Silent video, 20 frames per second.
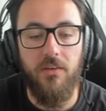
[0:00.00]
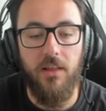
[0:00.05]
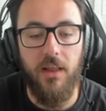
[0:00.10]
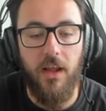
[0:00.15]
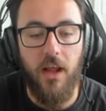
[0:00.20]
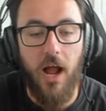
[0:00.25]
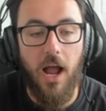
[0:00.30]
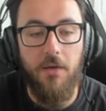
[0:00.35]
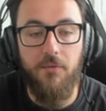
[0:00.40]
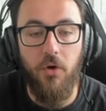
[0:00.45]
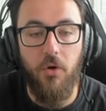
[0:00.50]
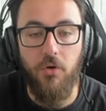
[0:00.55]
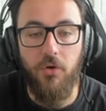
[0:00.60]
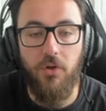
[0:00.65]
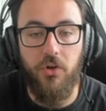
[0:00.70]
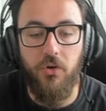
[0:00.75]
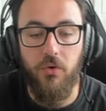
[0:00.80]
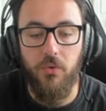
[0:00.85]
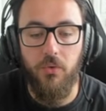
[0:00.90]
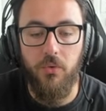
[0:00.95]
Like I have no
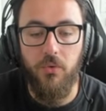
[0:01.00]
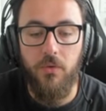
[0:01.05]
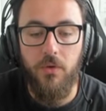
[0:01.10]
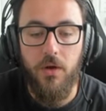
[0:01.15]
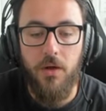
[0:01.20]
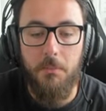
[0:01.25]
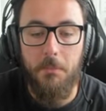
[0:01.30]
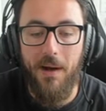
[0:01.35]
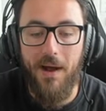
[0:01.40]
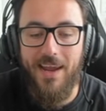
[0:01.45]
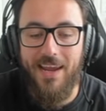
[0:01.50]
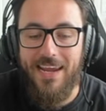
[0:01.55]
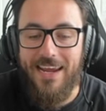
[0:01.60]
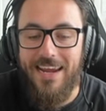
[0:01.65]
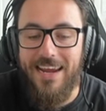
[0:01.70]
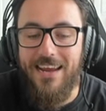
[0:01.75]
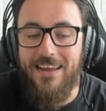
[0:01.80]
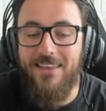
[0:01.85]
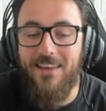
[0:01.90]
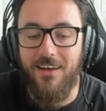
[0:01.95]
Q, my
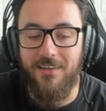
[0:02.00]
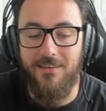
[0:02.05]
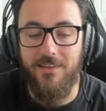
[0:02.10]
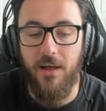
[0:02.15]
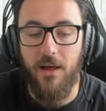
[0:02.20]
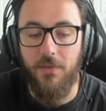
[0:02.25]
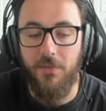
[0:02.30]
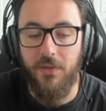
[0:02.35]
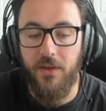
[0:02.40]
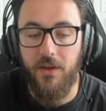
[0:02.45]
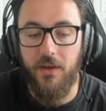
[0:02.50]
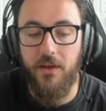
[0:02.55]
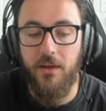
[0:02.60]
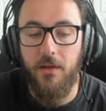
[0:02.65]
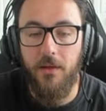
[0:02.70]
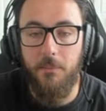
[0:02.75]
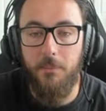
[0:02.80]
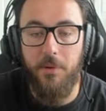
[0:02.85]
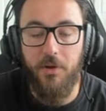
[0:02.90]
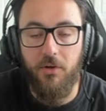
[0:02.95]
E does nothing
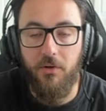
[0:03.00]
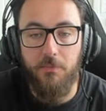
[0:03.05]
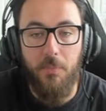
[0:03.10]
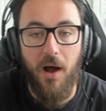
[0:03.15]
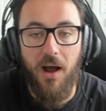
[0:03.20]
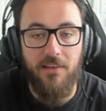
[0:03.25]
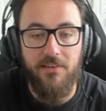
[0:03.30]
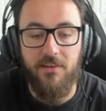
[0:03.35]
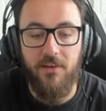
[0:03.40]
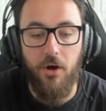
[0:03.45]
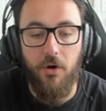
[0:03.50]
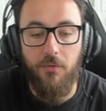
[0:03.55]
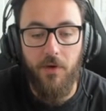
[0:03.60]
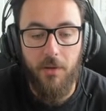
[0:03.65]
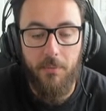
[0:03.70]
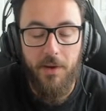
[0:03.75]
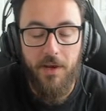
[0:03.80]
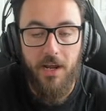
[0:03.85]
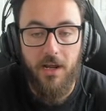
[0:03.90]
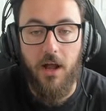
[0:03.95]
because by itself,
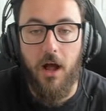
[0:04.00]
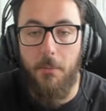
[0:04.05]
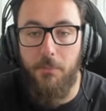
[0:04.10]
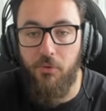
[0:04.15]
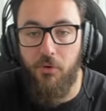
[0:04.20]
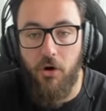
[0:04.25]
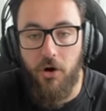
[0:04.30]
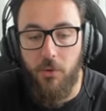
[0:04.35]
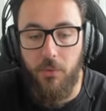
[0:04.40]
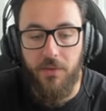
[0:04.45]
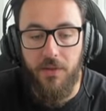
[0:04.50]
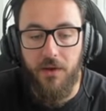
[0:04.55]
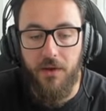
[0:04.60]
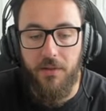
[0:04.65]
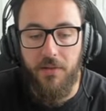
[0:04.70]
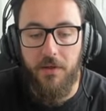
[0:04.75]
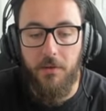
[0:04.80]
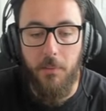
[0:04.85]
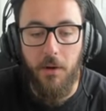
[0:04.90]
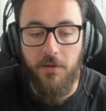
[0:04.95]
I mean, I can't proc it with
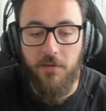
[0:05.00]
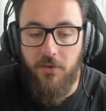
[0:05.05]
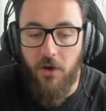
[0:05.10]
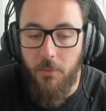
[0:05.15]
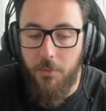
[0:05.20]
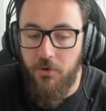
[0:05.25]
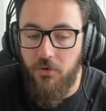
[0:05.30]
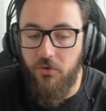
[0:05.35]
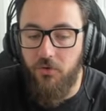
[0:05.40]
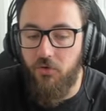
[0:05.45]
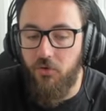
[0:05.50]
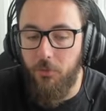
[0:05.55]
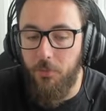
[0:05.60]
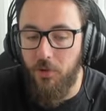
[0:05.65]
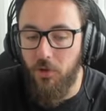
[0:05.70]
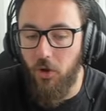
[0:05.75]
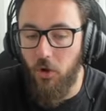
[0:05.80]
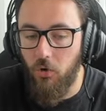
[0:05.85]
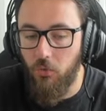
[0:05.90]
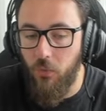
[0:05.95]
anything. My W is super
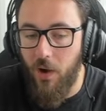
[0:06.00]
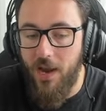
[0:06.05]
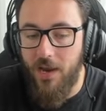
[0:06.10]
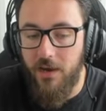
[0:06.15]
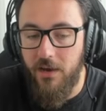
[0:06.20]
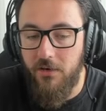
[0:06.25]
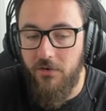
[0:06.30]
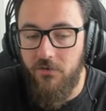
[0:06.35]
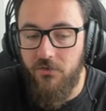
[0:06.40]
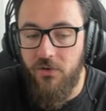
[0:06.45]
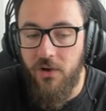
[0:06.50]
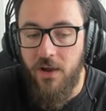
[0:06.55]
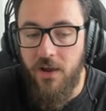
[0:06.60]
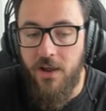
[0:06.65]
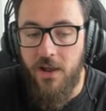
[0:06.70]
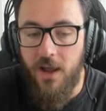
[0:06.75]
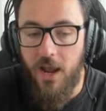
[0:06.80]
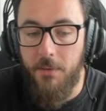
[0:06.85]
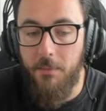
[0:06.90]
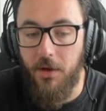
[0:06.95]
low range
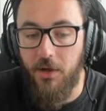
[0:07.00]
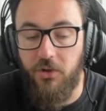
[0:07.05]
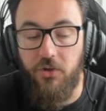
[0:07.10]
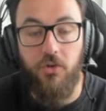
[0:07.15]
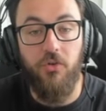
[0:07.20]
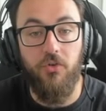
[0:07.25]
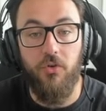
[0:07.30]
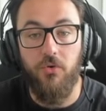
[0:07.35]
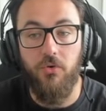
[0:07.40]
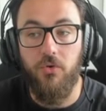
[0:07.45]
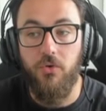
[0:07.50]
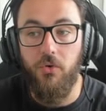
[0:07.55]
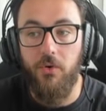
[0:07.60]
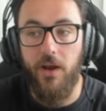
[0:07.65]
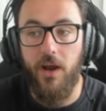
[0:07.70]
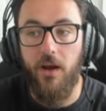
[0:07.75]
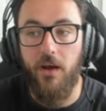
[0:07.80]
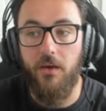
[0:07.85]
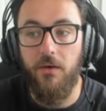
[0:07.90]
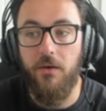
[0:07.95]
and my Q's on
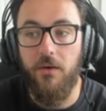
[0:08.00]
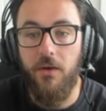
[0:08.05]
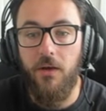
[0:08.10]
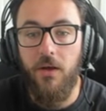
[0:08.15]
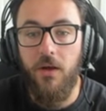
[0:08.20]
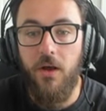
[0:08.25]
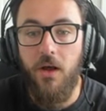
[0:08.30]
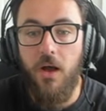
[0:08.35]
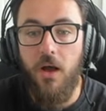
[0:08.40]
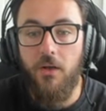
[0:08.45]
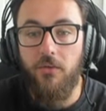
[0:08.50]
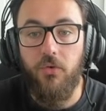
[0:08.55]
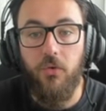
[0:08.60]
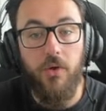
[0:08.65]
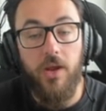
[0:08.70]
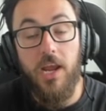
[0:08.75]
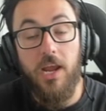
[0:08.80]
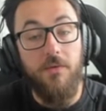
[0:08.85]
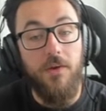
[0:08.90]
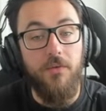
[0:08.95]
cooldown. So
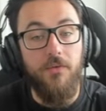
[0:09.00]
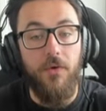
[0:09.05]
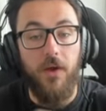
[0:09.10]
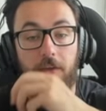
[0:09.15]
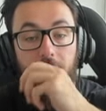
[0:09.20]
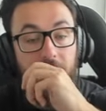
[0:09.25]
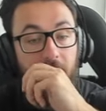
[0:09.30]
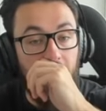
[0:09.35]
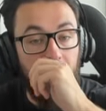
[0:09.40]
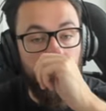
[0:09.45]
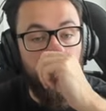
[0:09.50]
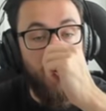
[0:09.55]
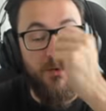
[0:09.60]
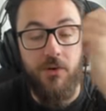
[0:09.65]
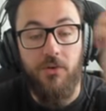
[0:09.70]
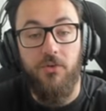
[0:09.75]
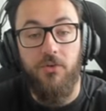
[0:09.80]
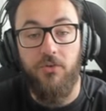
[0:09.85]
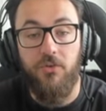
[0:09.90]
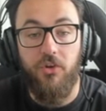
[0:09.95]
even if I say I were
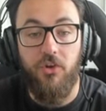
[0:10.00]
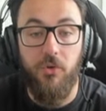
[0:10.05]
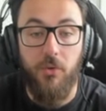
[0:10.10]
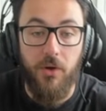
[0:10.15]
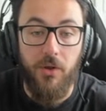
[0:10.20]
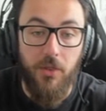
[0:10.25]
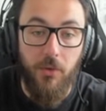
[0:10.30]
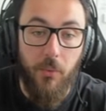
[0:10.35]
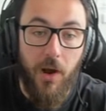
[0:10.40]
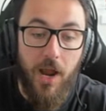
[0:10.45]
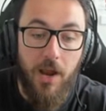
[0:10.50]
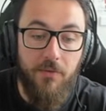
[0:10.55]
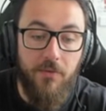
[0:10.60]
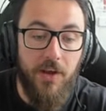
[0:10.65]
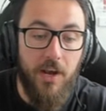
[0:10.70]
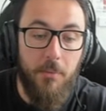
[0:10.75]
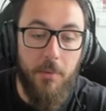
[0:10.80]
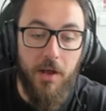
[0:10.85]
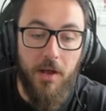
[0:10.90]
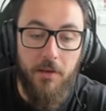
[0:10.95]
to use Q on the wave and
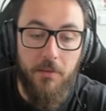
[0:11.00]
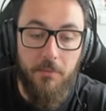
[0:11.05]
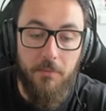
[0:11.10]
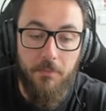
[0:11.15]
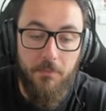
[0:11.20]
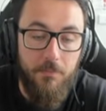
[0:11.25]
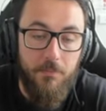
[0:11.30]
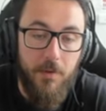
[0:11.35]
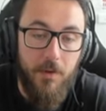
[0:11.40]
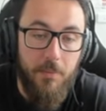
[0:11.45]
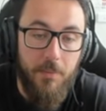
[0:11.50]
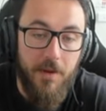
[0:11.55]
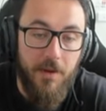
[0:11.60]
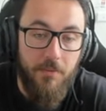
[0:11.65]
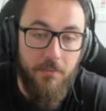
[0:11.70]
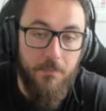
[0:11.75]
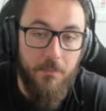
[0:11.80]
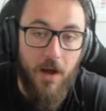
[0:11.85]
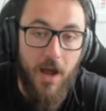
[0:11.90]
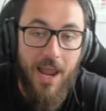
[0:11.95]
now my, I
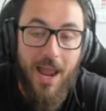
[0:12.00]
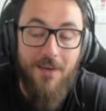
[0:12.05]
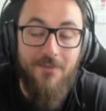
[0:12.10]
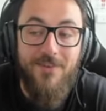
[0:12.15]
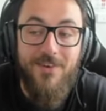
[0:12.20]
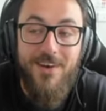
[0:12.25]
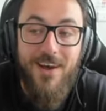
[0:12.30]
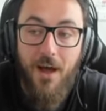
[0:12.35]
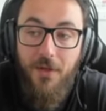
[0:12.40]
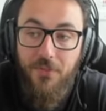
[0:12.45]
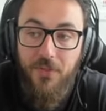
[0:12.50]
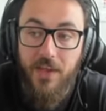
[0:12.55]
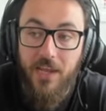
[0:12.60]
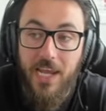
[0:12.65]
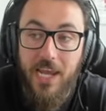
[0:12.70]
mean, I have nothing.